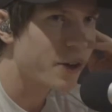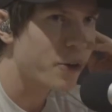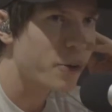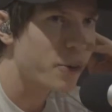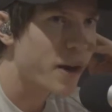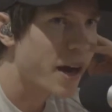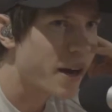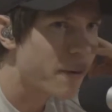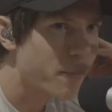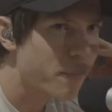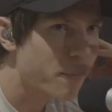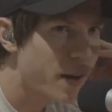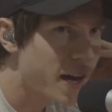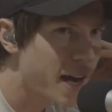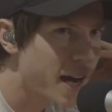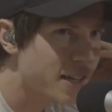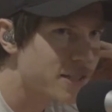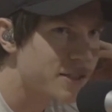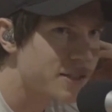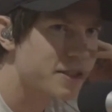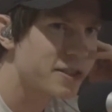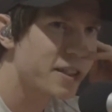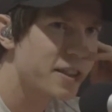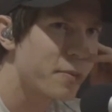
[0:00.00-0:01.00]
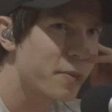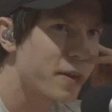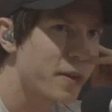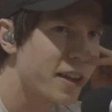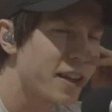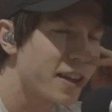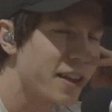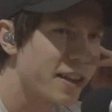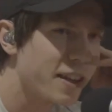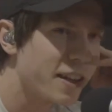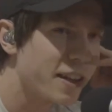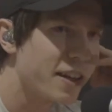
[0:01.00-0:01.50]
riding bikes or something.
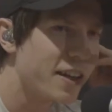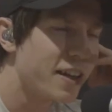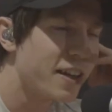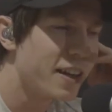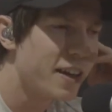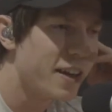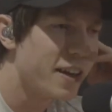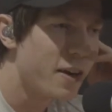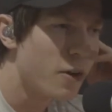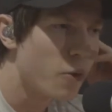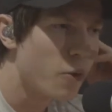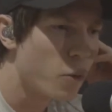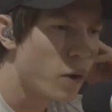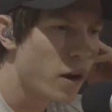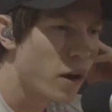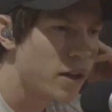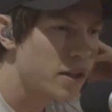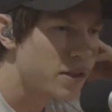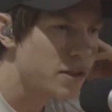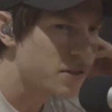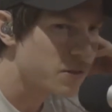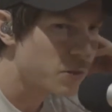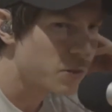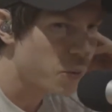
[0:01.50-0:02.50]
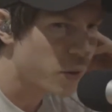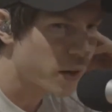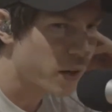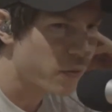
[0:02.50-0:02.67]
And then one quick